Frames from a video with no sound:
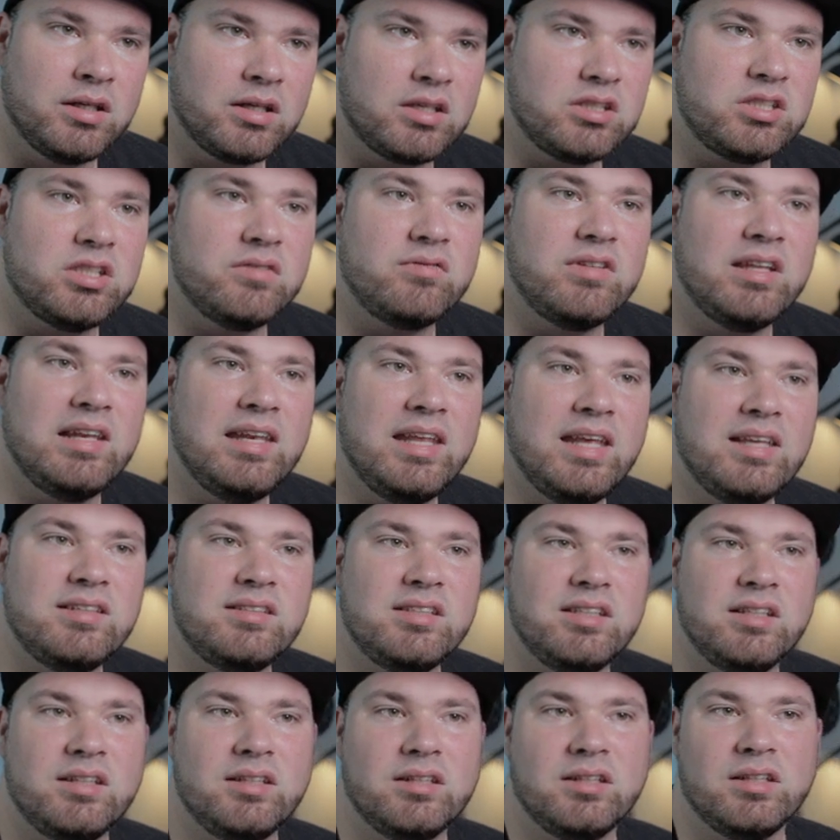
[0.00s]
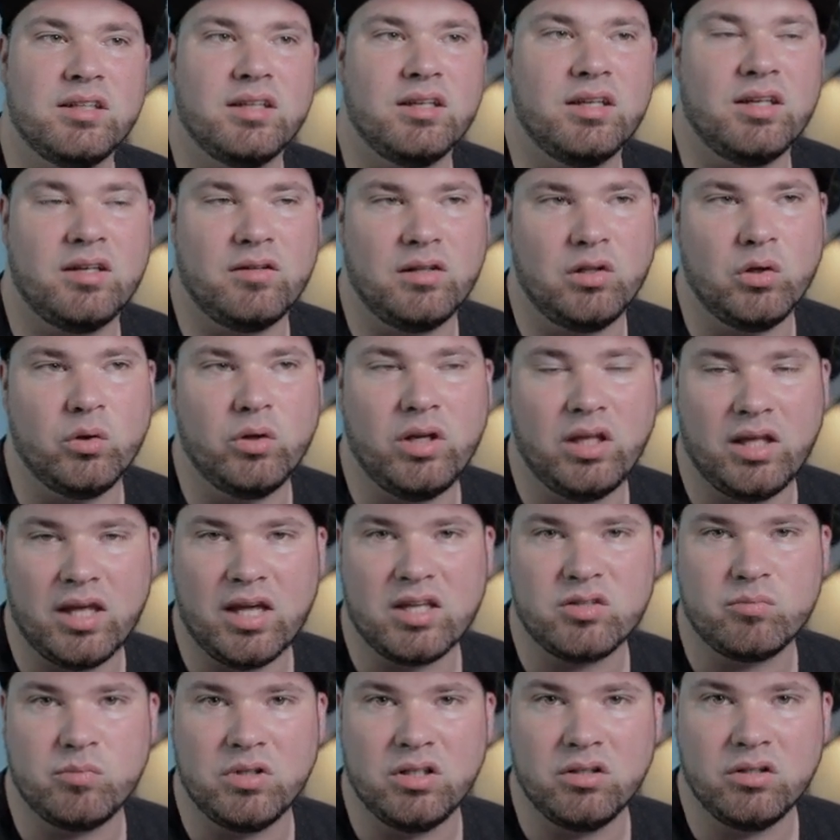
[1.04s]
Because if the lazy loading
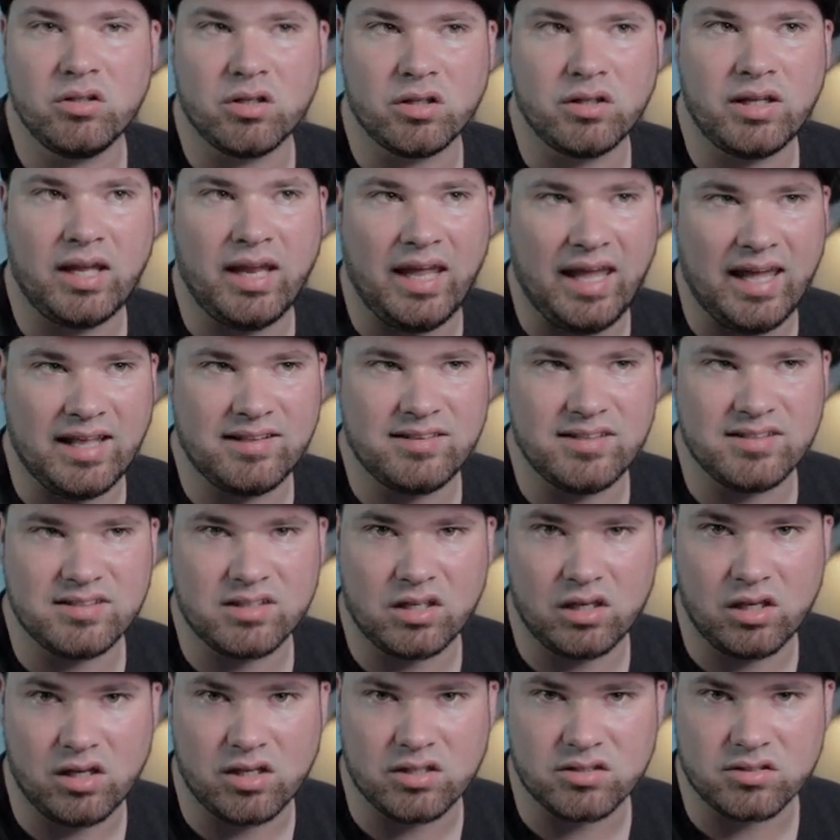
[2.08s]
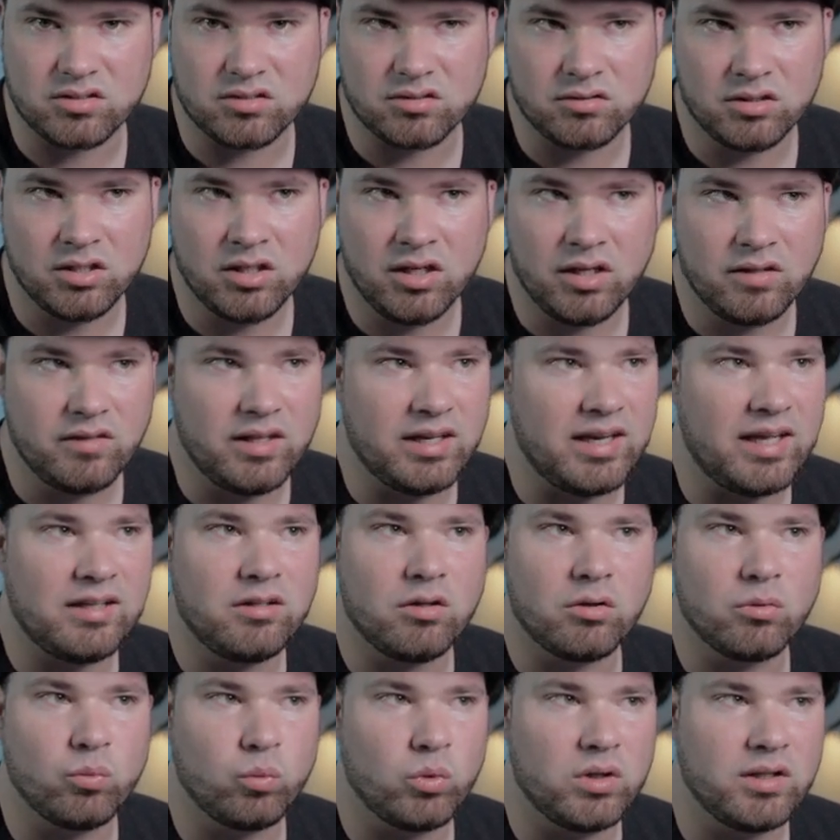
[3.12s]
has been done, I add this class. Then I
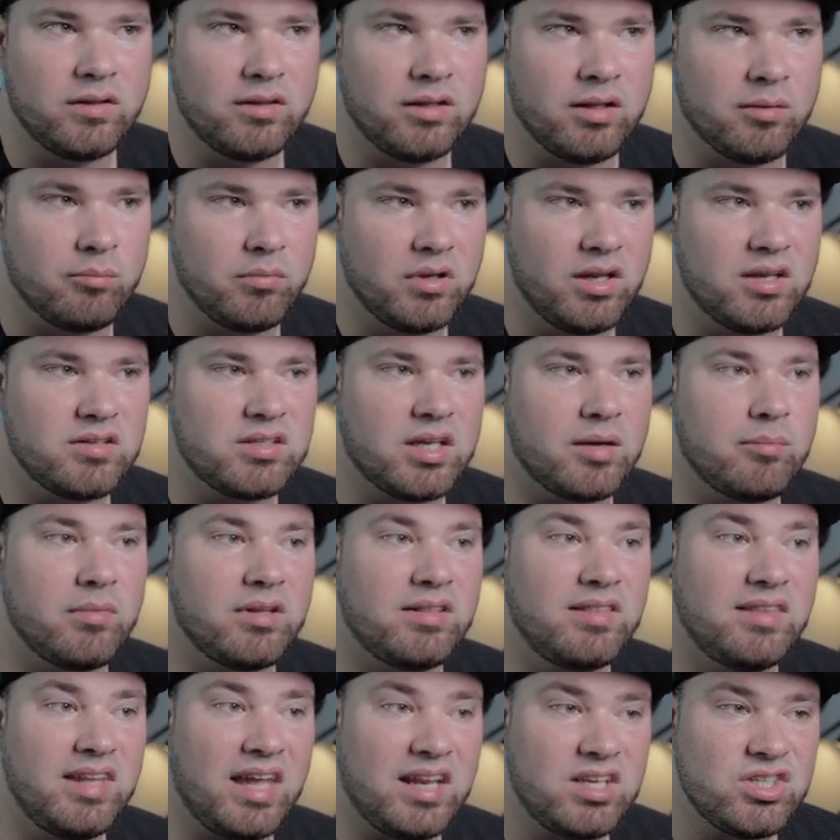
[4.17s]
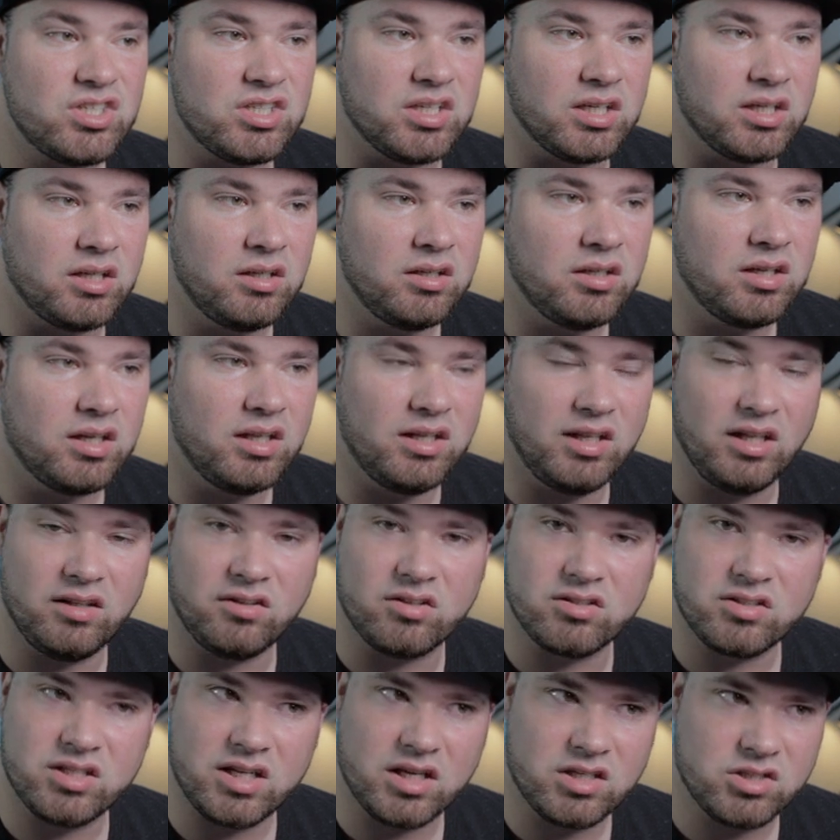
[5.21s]
don't want them because I'm attaching an
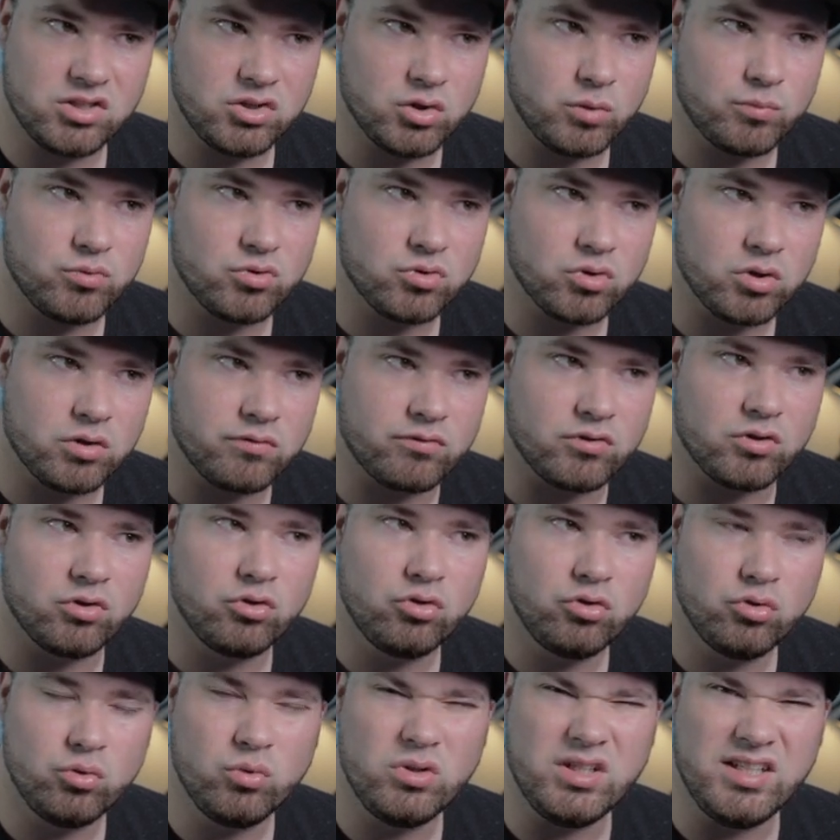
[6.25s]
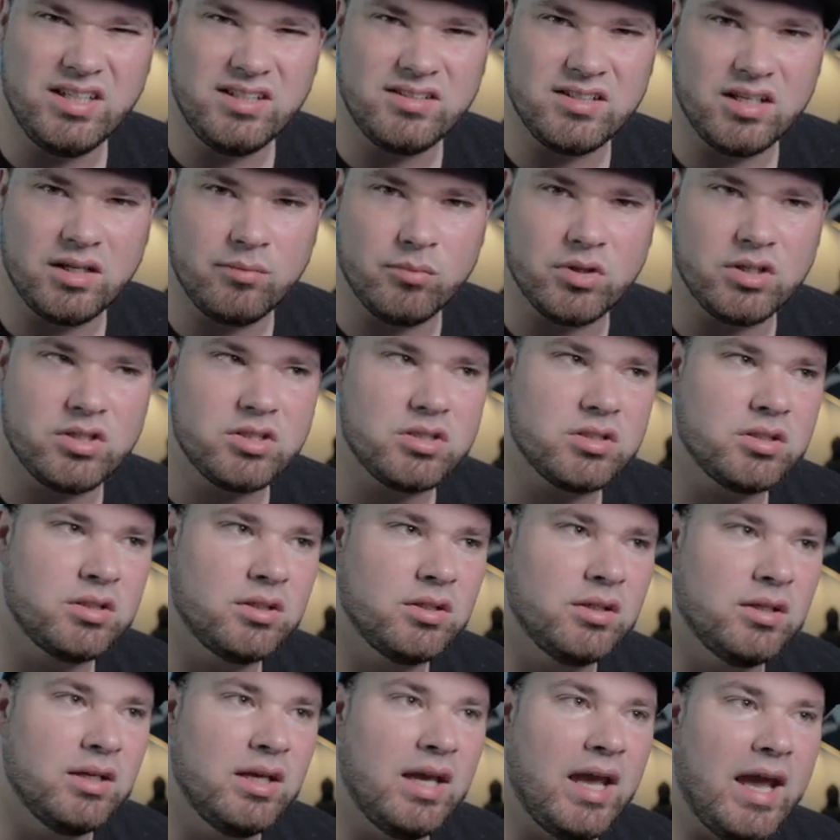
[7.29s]
intersection observer to each image.
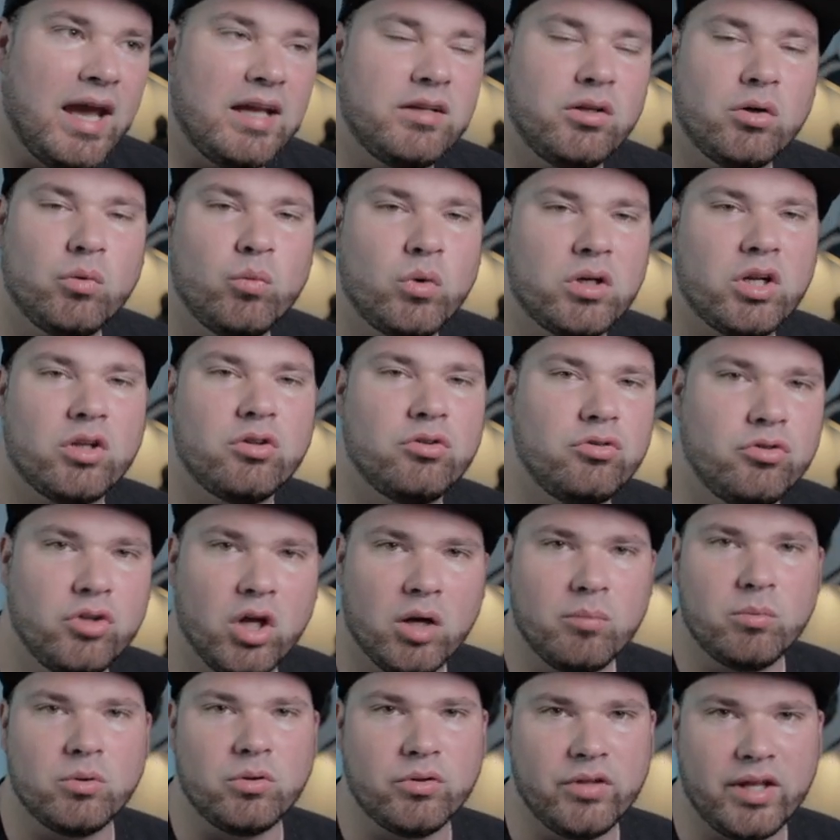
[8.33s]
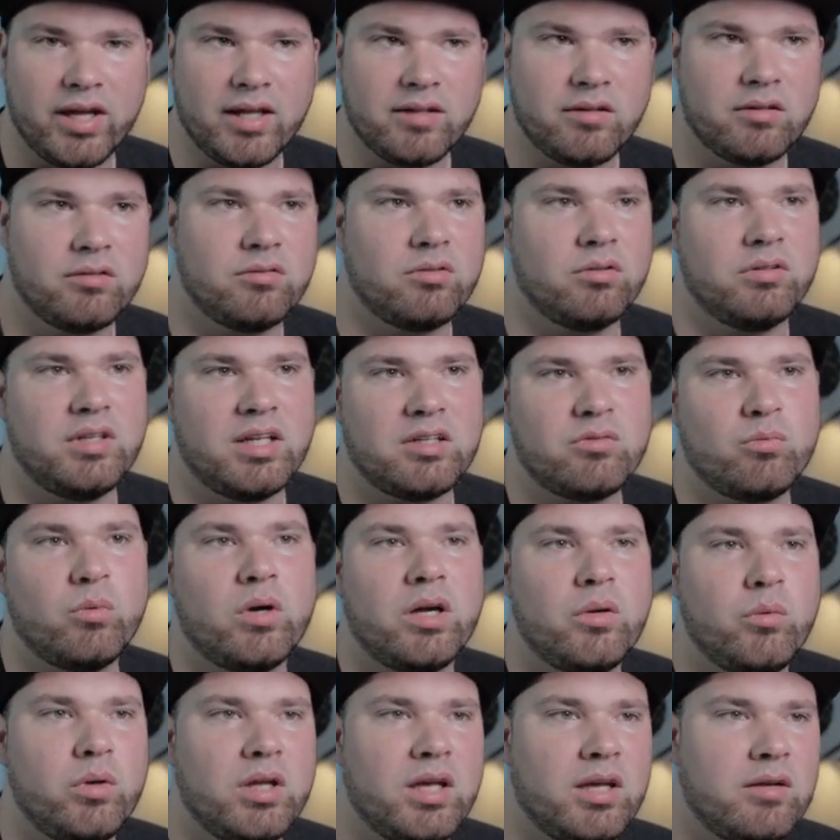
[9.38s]
I don't want to double that. So that's
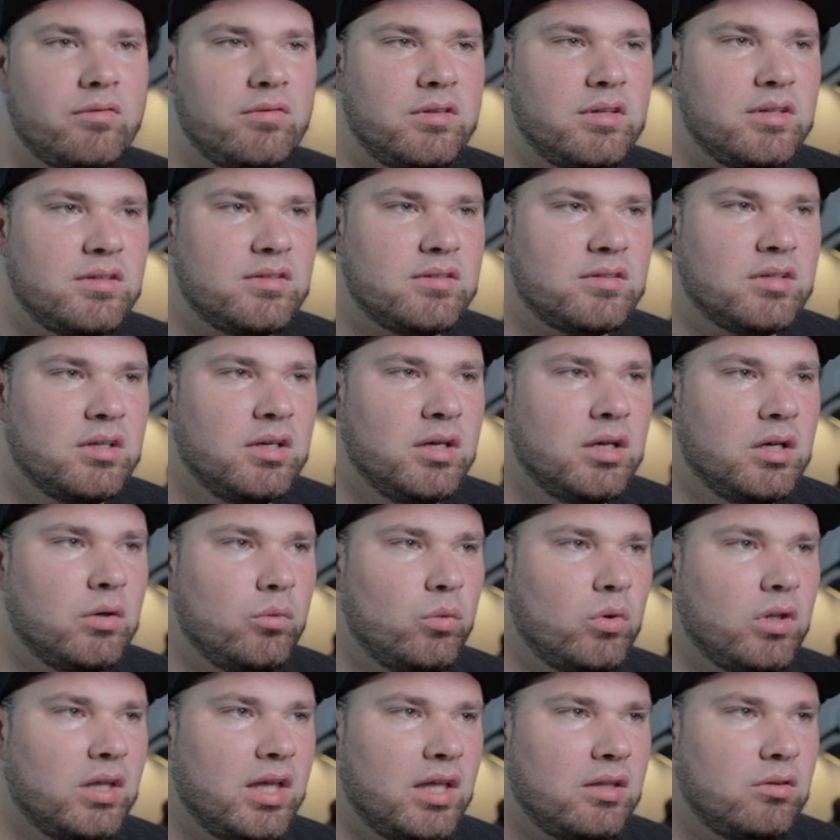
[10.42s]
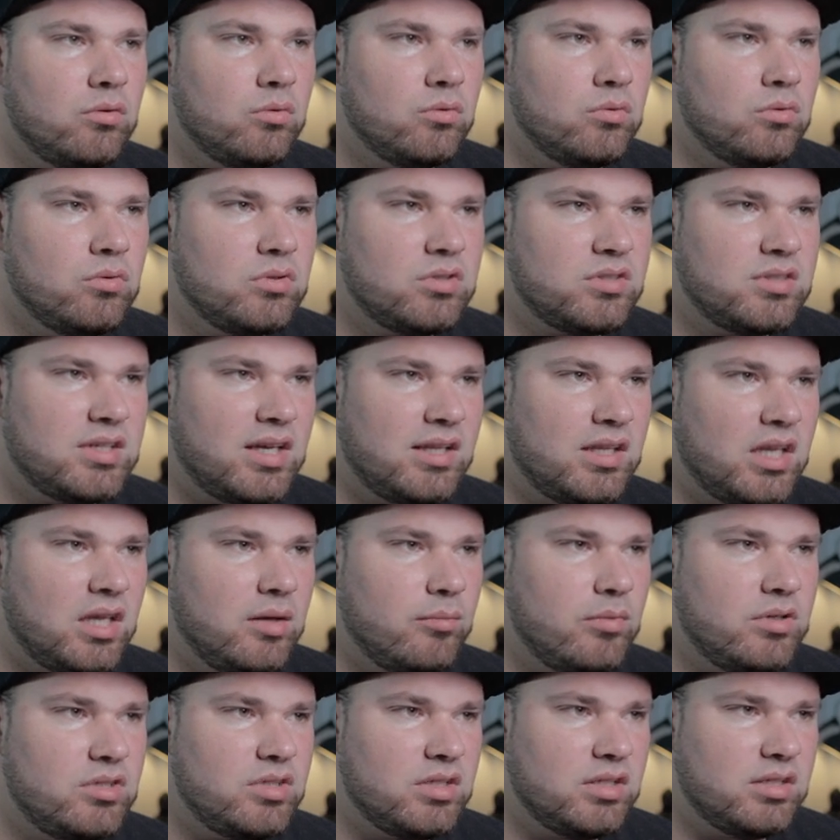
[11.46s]
why we have this. We'll get to set
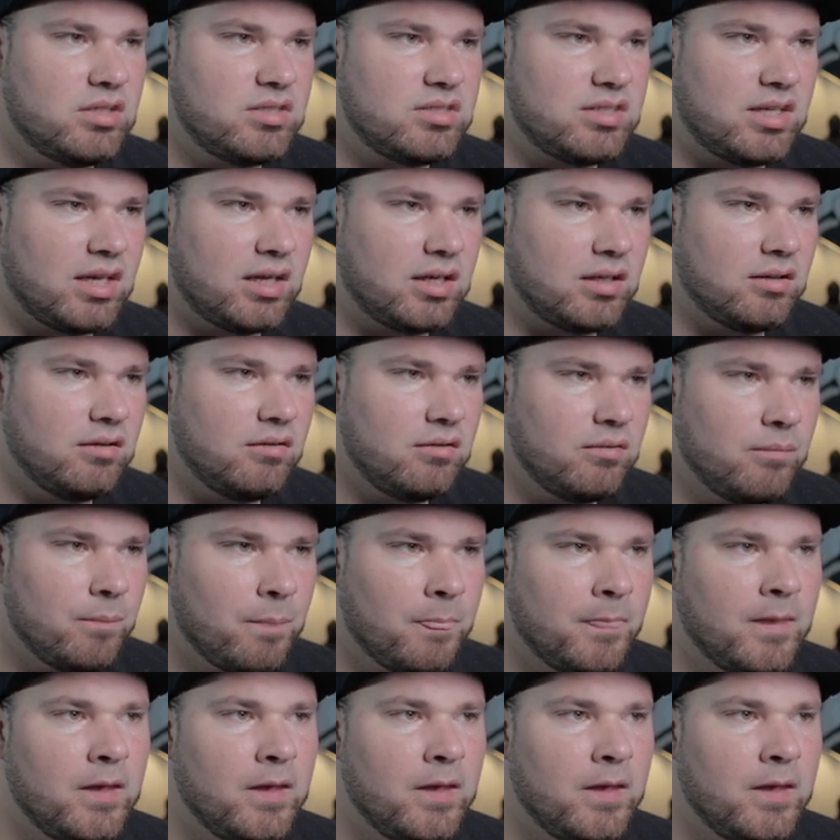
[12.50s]
image in a second.